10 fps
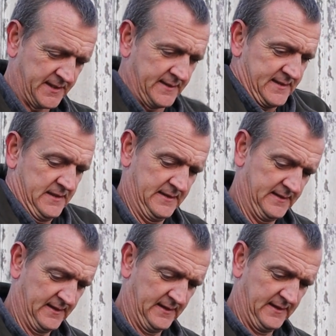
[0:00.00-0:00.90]
Watch
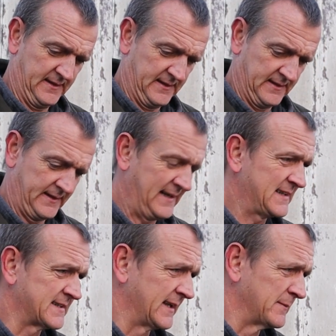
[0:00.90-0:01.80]
myself.
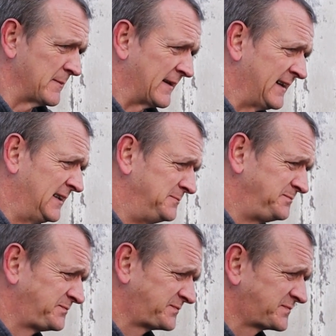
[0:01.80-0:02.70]
Yeah, it's a little bit
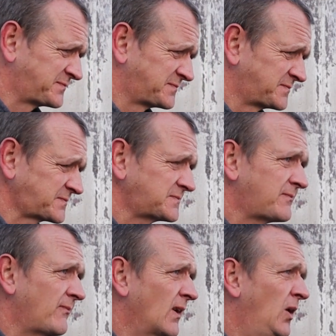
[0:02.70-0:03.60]
better.
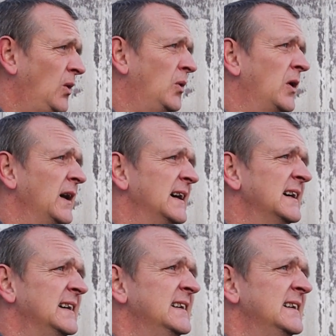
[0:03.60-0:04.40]
Oh,